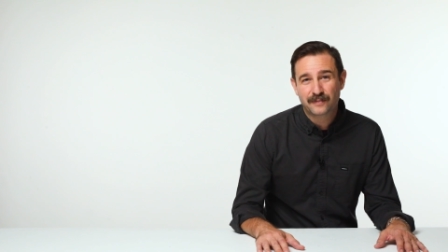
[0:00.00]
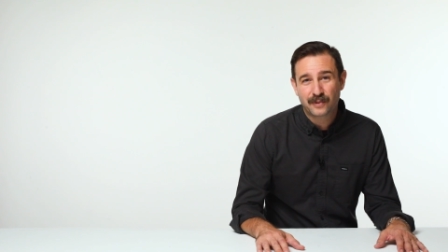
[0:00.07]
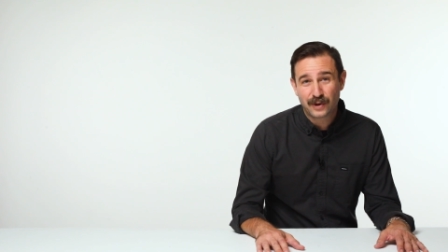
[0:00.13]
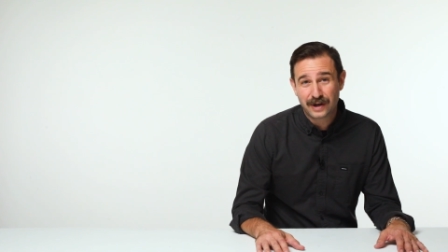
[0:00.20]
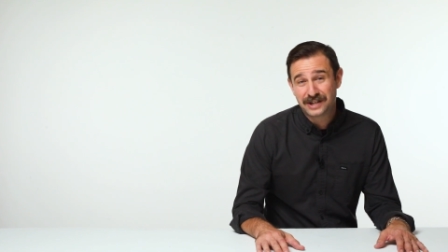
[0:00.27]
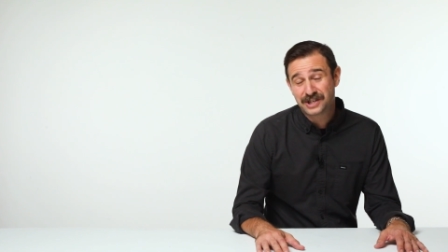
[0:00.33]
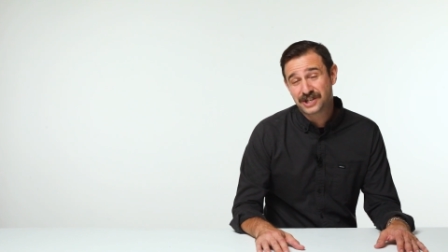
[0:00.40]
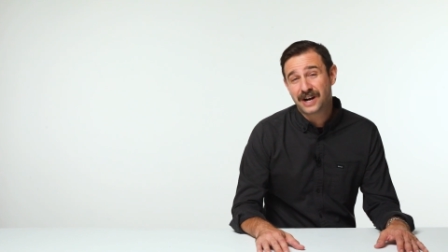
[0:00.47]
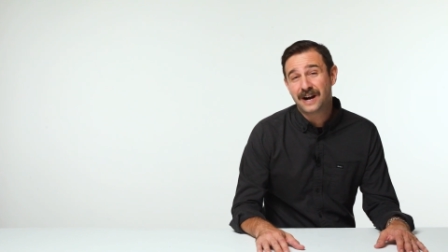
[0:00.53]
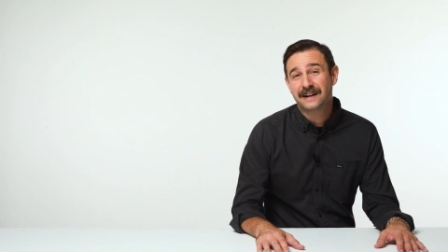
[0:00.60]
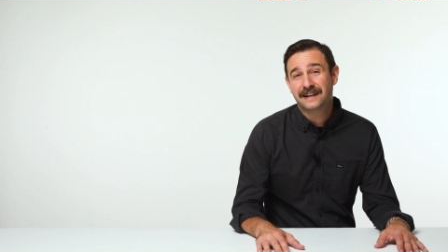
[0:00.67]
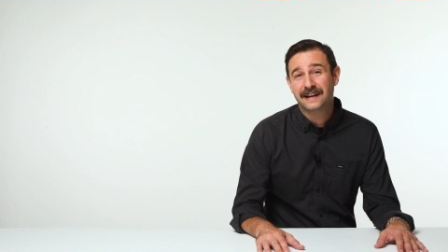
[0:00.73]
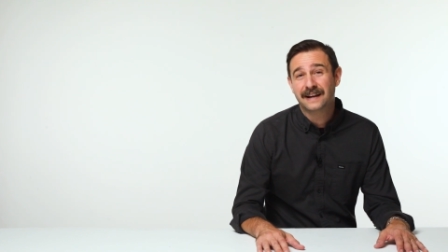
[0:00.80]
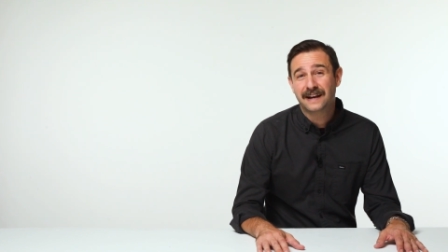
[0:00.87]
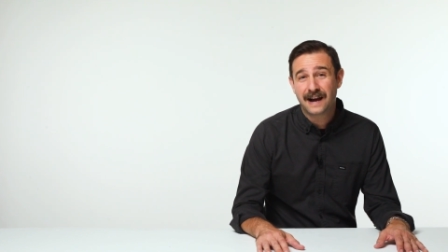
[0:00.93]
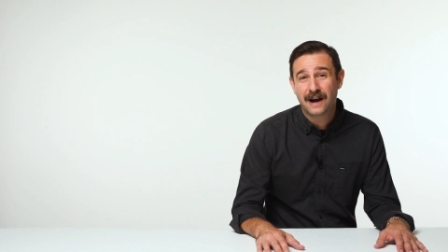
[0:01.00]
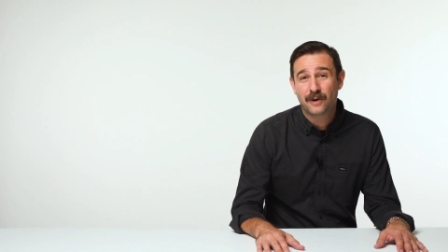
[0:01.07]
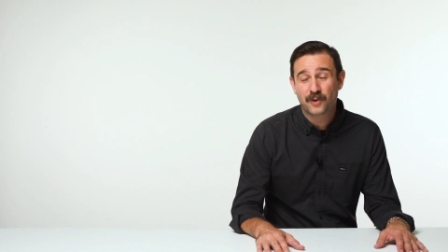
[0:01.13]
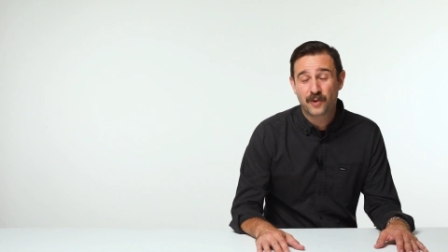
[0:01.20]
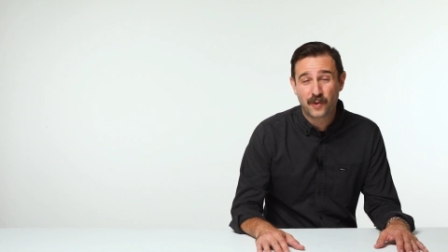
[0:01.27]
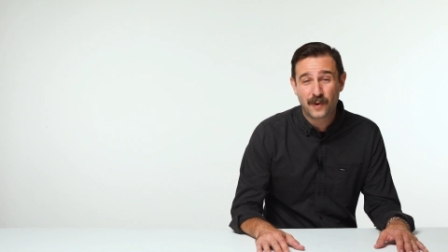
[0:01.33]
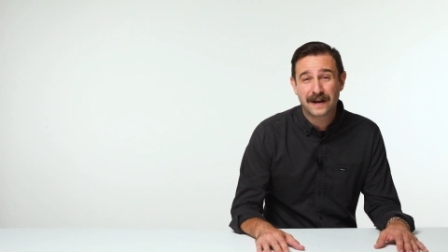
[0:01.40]
pretty shocking how
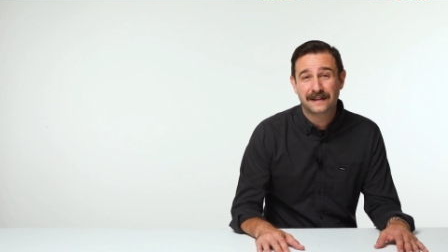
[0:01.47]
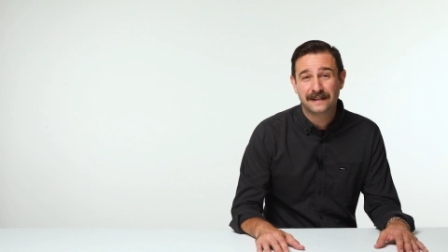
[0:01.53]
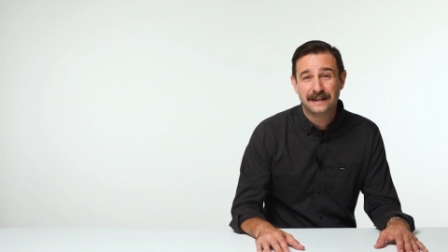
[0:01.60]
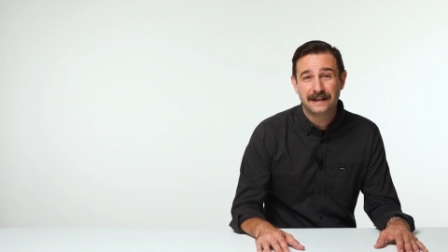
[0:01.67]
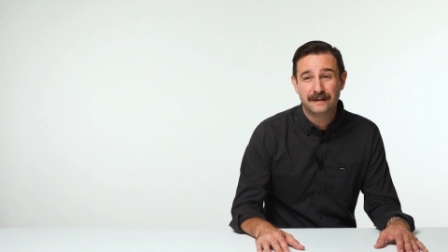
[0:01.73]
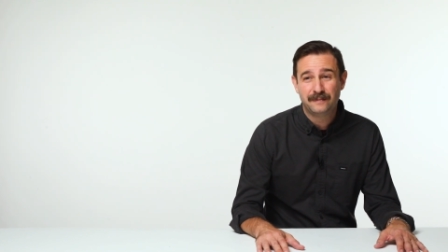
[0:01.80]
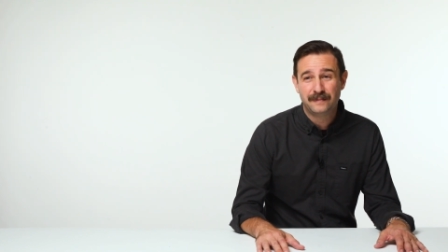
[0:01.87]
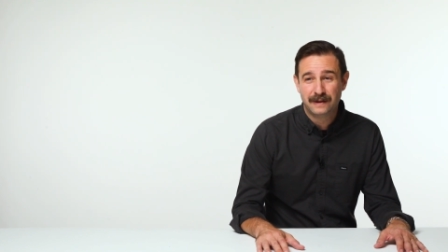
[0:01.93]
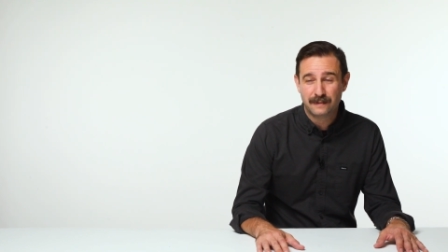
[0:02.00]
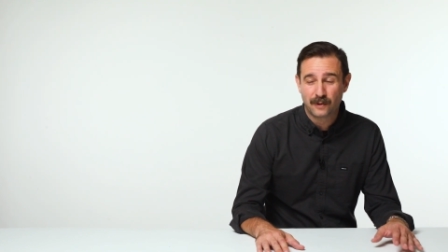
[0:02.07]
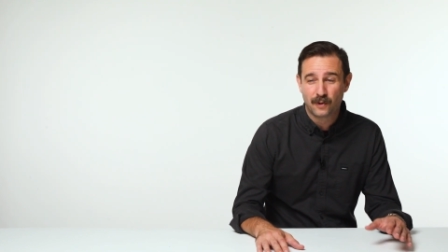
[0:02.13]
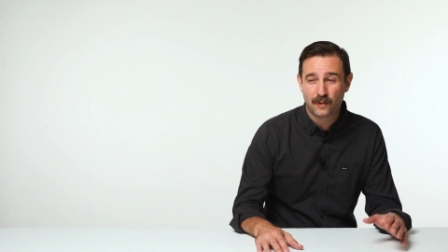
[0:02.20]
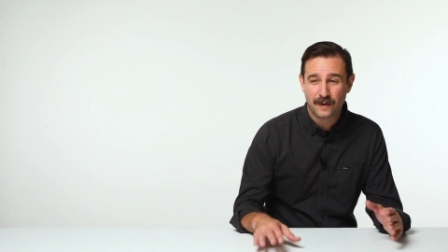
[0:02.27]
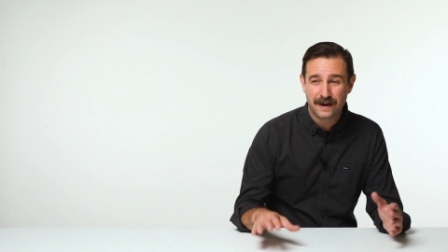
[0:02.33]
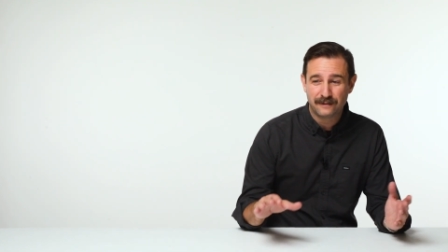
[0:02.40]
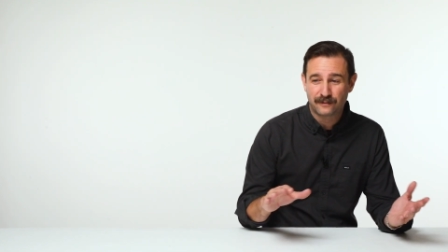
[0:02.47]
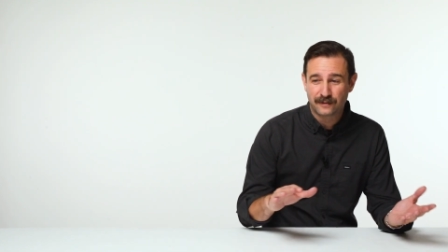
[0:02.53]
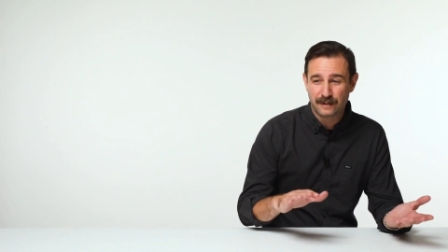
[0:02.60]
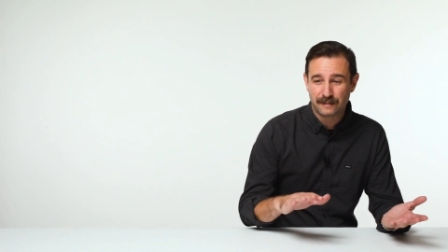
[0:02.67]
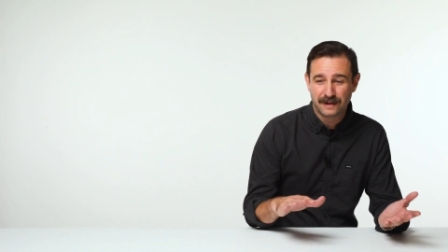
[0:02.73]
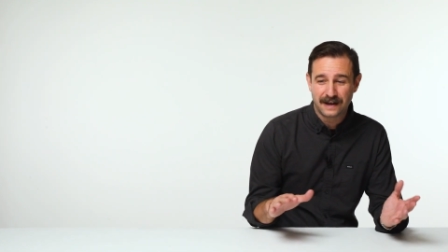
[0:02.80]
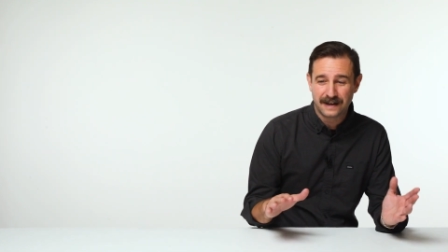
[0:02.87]
quickly people went
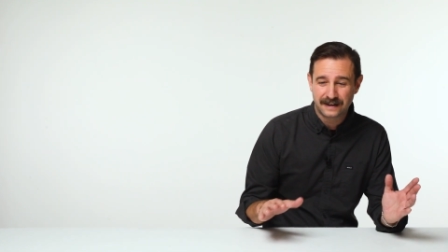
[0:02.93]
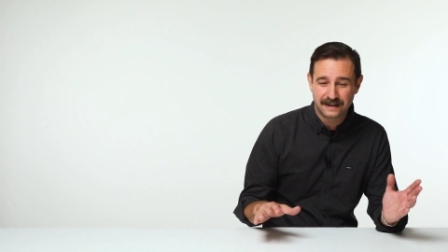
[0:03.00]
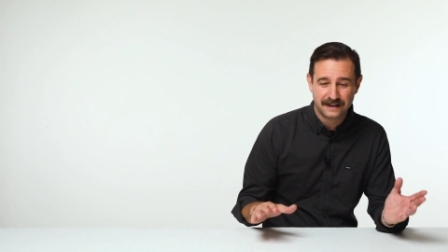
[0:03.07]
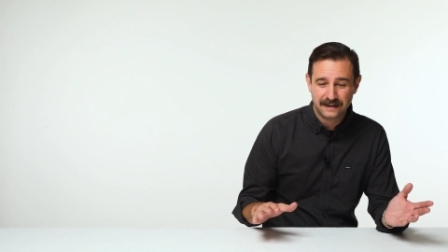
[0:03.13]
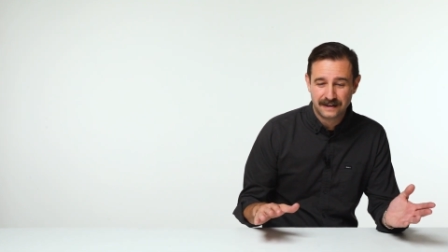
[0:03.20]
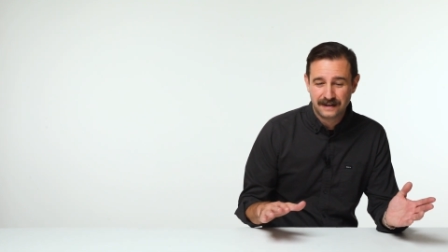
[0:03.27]
from like,